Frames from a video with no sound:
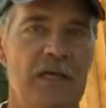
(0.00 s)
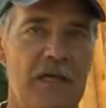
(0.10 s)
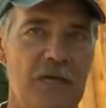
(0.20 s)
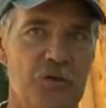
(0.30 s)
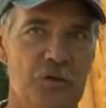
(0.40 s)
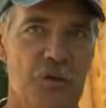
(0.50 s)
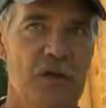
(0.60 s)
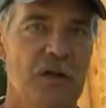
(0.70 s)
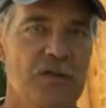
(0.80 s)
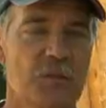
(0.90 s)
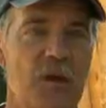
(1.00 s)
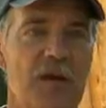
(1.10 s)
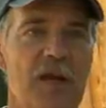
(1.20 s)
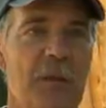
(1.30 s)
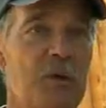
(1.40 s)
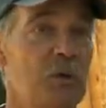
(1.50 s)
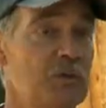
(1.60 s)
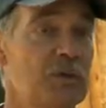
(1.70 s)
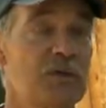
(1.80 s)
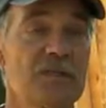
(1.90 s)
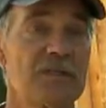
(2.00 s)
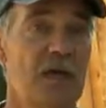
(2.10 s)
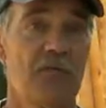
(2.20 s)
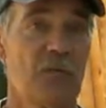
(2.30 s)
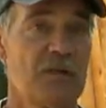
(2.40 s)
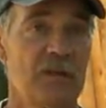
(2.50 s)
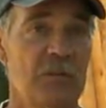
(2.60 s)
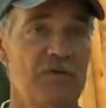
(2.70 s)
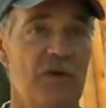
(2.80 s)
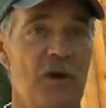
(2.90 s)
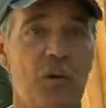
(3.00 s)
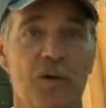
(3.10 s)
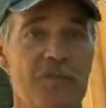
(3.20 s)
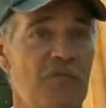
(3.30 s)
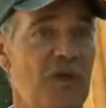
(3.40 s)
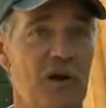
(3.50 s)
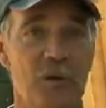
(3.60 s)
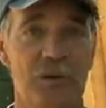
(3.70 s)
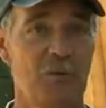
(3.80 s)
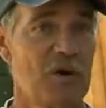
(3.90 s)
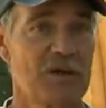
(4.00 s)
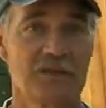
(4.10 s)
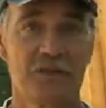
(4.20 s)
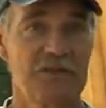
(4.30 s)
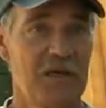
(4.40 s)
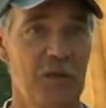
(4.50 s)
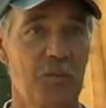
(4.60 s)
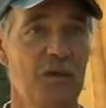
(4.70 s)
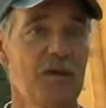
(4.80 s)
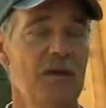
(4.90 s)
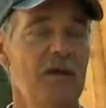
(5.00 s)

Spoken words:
either treating our small diameter, which we couldn't sell for anything but firewood, and firewood markets are terrible,